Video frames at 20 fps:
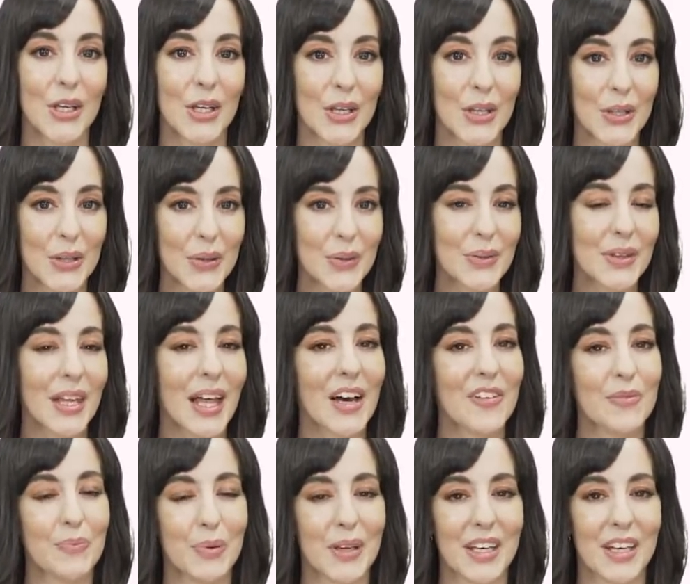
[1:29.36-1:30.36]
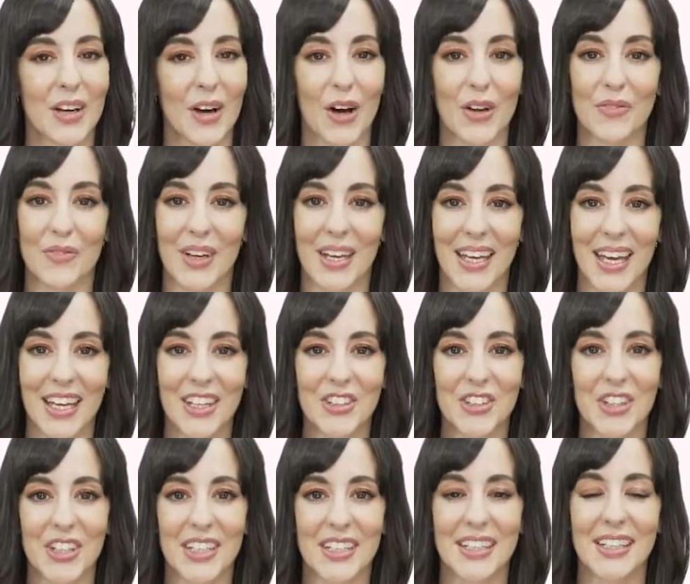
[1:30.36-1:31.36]
You'd love being on
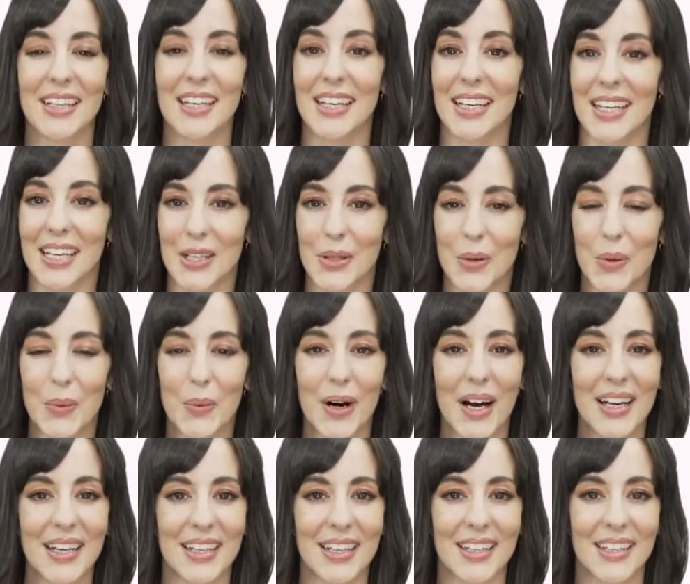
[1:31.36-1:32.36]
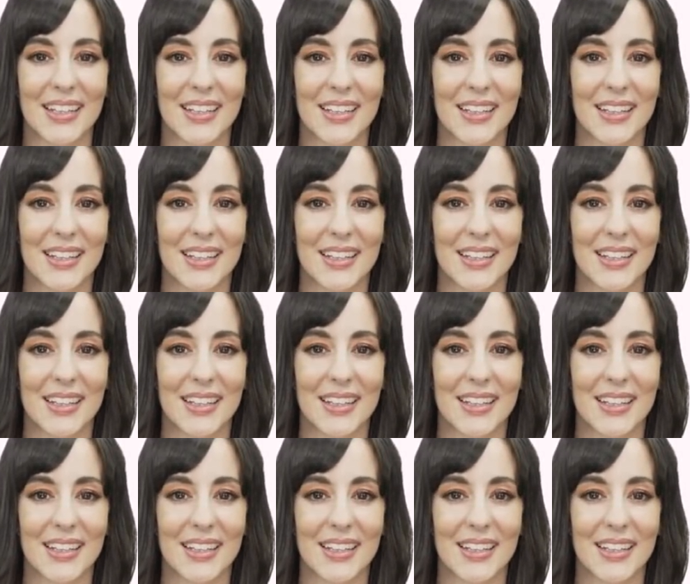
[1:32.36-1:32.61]
vacation in Hawaii.